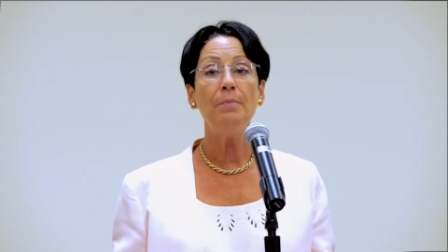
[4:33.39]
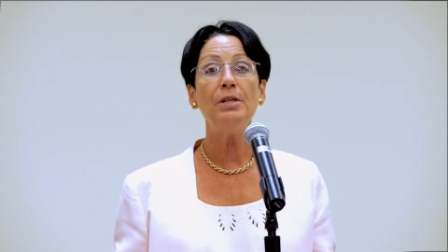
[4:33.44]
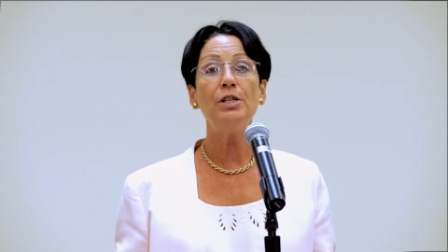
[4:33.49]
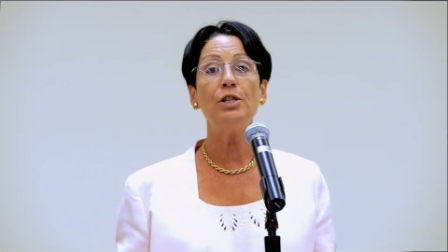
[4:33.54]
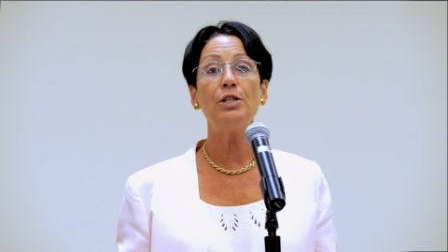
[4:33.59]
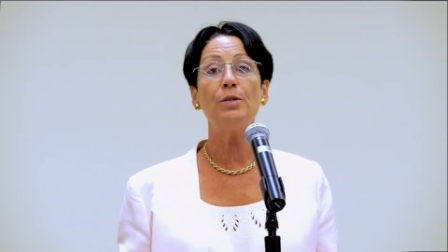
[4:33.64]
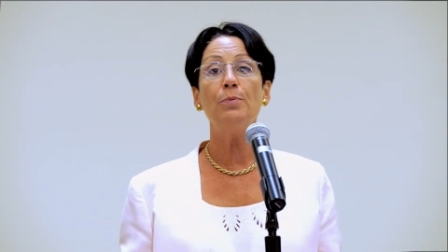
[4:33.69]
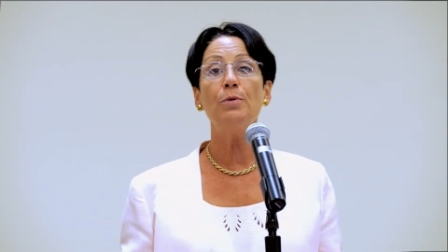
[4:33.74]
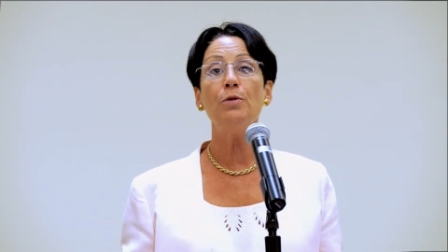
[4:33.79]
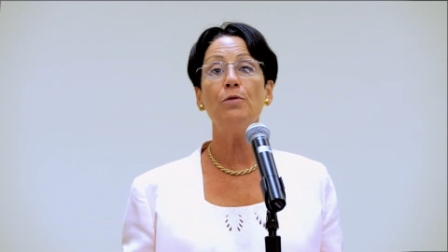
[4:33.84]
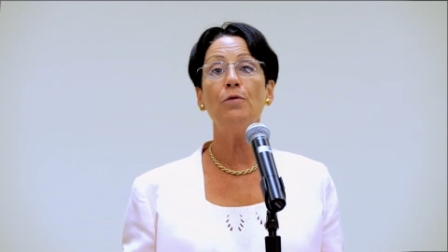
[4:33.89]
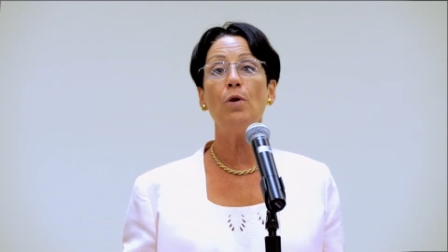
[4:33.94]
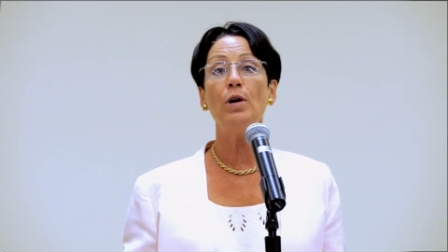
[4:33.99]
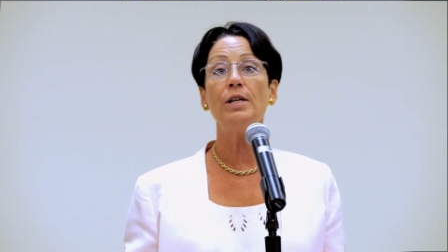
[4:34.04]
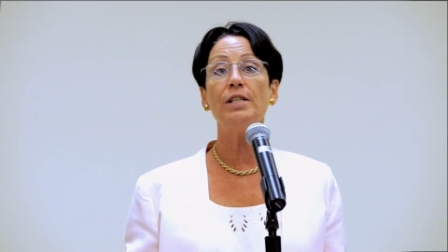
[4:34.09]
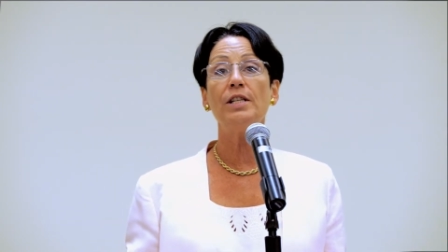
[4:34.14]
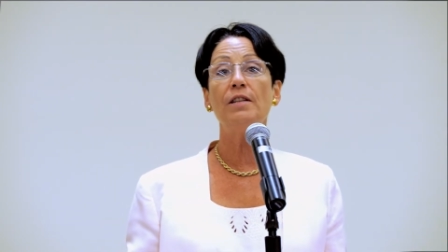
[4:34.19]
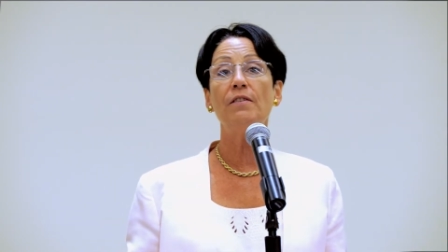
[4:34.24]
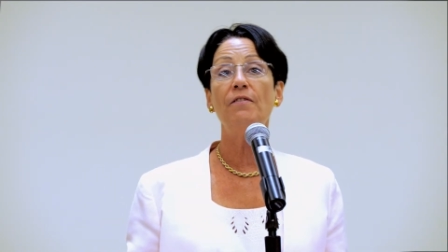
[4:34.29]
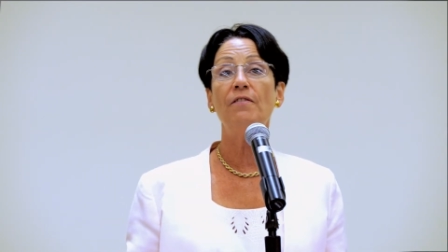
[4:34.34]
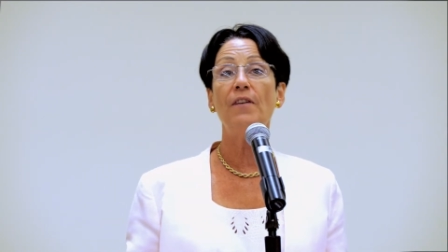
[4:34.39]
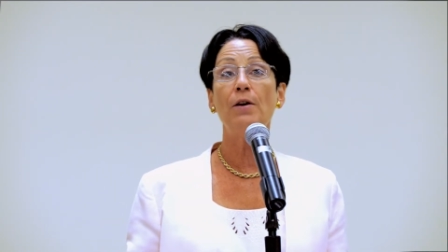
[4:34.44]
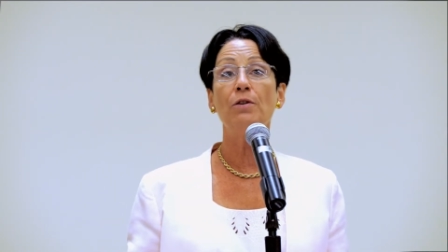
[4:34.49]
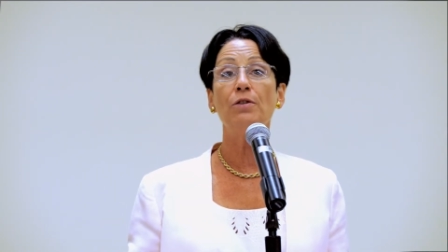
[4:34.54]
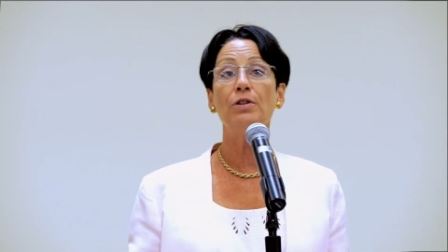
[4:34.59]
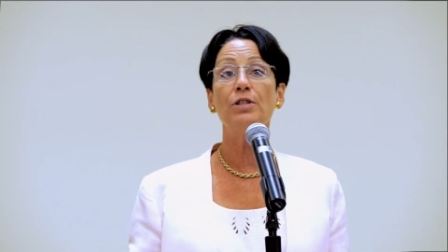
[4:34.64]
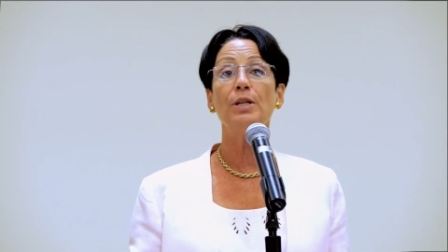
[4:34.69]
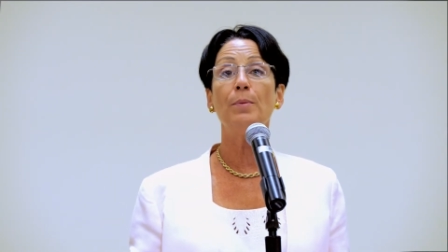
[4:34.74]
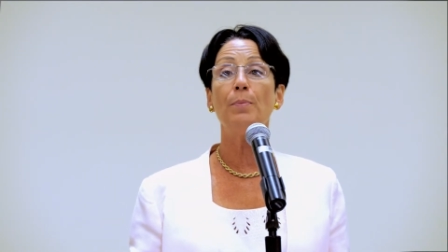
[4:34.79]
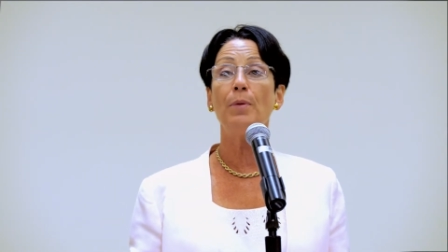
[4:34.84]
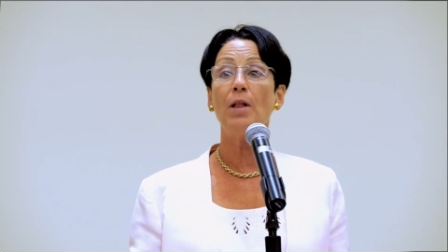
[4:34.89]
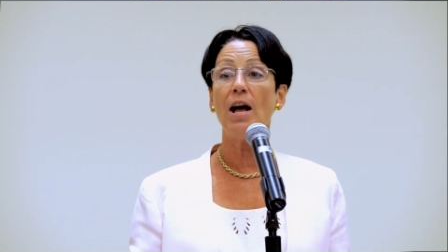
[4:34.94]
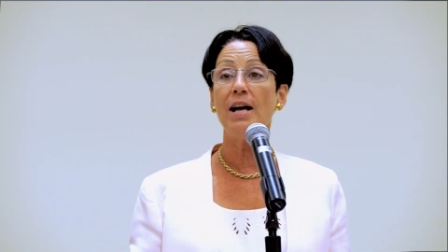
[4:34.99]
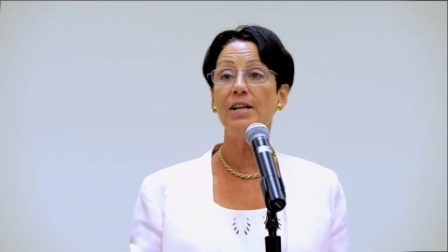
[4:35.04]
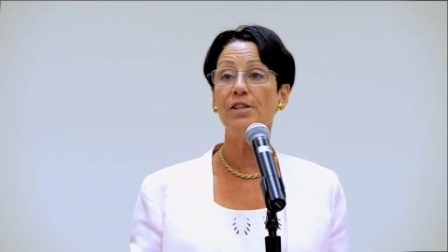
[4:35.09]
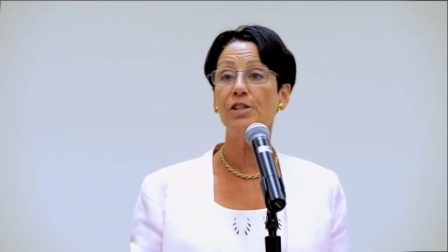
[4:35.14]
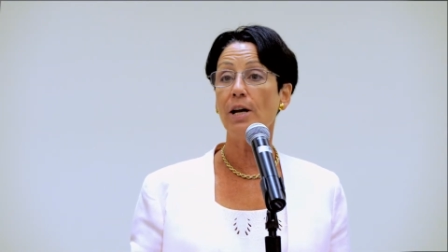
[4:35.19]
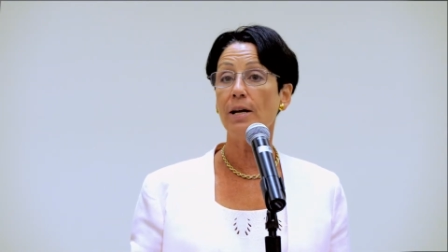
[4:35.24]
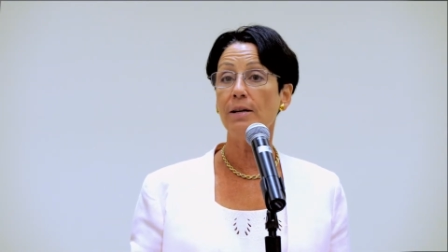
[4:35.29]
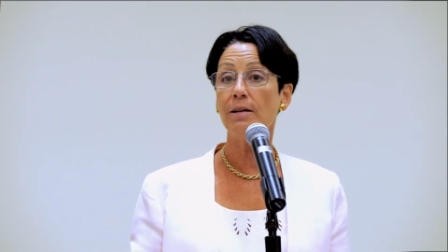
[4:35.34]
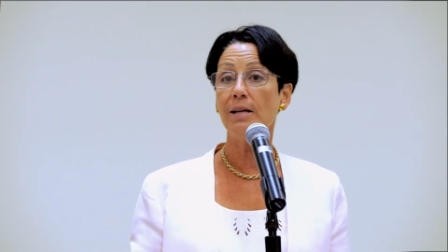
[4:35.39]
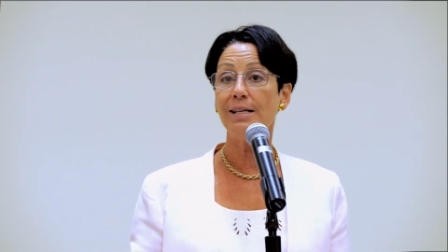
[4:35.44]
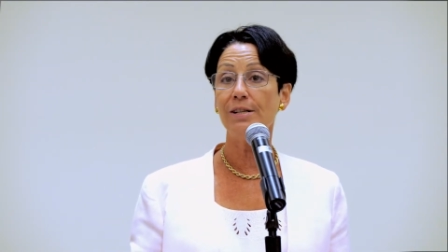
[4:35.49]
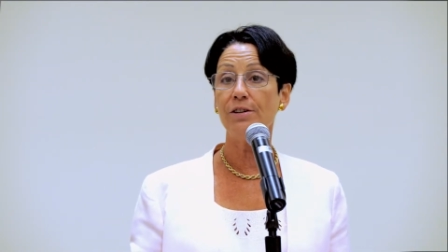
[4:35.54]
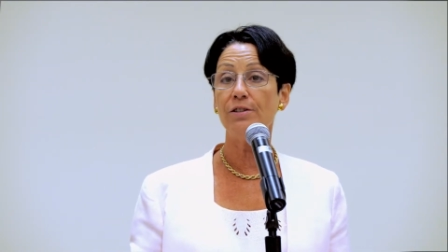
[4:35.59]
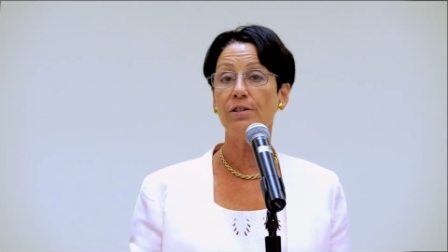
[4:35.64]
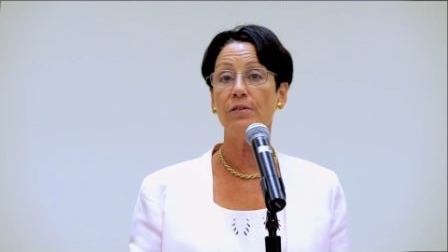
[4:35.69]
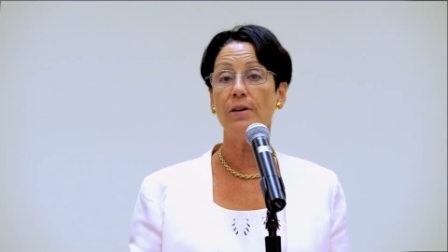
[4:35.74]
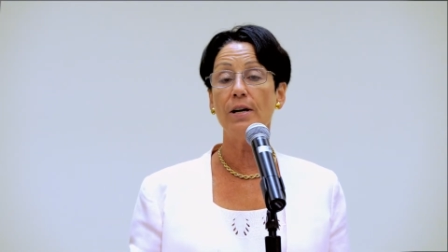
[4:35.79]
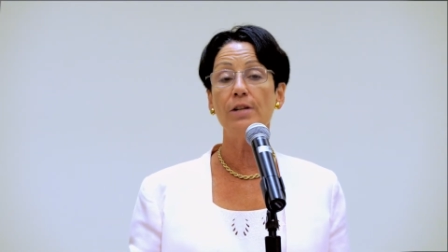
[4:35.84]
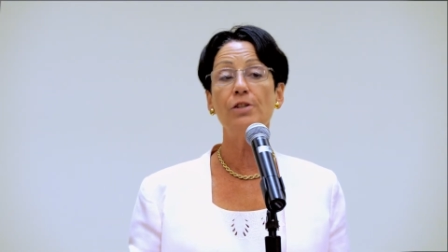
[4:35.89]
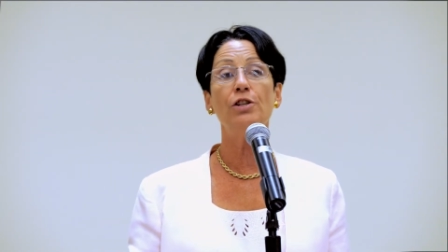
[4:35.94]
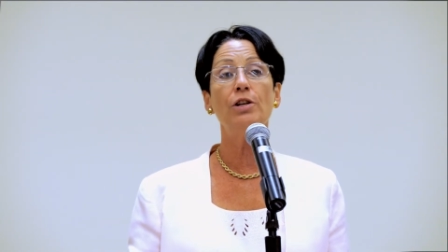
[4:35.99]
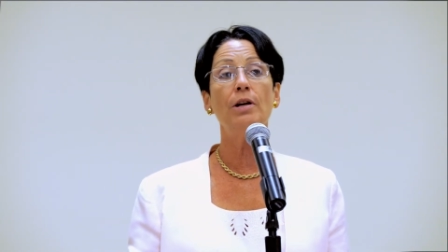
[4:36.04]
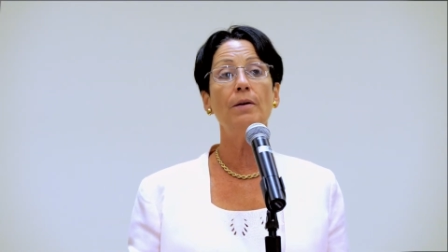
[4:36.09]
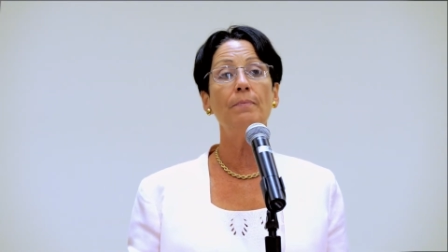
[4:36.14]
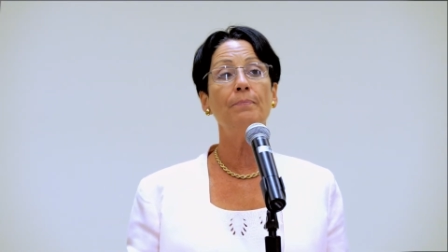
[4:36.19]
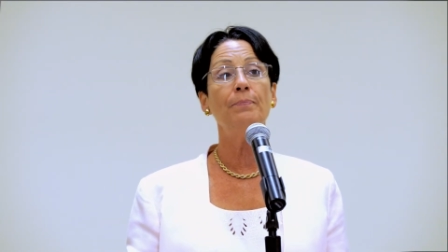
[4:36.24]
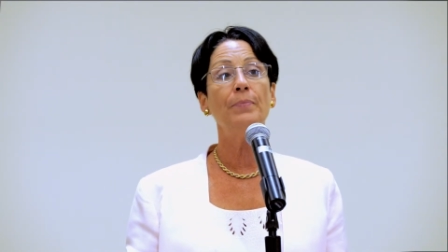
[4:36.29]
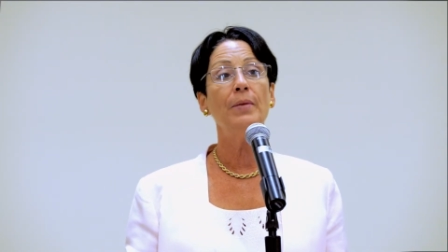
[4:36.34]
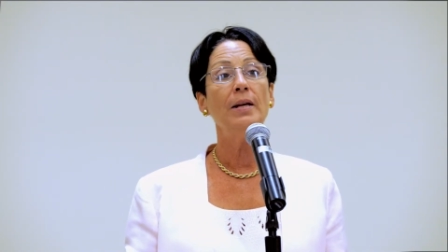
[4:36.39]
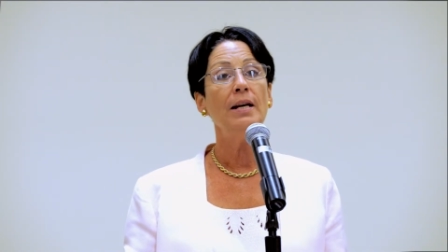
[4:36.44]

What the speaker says: me just move on to the federal supply chain legislation.